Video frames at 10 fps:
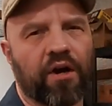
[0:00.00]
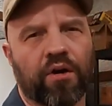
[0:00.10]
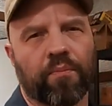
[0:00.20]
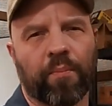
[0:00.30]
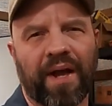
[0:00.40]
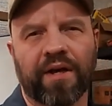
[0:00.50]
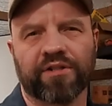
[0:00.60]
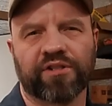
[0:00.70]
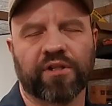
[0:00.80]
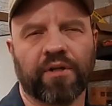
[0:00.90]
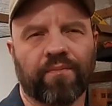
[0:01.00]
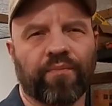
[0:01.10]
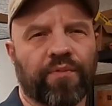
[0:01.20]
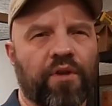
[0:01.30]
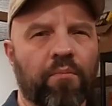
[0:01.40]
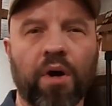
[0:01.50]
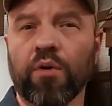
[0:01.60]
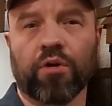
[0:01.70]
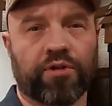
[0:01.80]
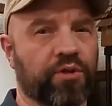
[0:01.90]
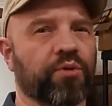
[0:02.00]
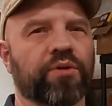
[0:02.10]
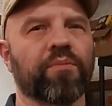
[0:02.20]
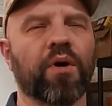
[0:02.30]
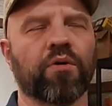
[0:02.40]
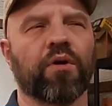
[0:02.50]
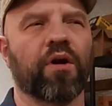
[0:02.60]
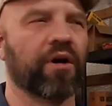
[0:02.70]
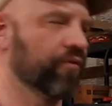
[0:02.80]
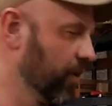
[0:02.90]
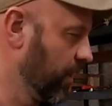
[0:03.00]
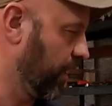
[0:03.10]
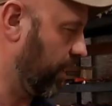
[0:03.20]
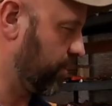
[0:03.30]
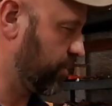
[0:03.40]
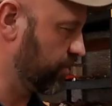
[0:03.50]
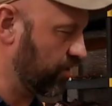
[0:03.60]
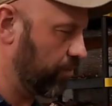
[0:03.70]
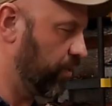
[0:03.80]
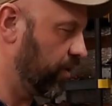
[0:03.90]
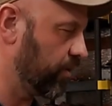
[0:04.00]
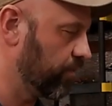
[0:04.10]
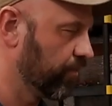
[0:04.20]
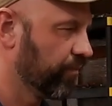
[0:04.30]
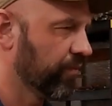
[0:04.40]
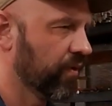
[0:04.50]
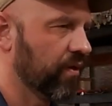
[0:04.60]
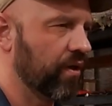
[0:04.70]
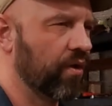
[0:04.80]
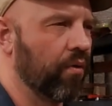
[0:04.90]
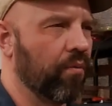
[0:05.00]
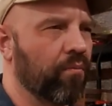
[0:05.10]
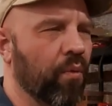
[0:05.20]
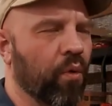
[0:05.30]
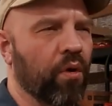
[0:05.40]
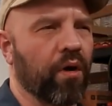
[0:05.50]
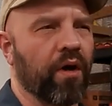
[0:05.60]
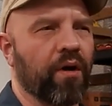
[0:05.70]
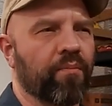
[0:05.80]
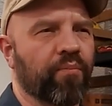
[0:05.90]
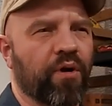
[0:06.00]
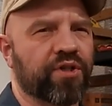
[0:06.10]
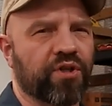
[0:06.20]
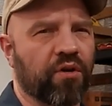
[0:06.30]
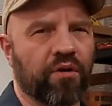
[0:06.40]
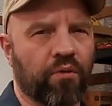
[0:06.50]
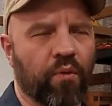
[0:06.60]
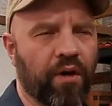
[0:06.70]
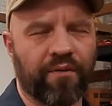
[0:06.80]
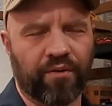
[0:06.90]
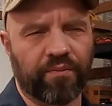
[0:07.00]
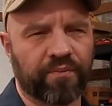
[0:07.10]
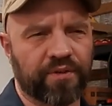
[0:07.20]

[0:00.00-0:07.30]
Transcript: air past the motor to cool the motor off. And as soon as I put, you know, more uh, pressure on it or whatever,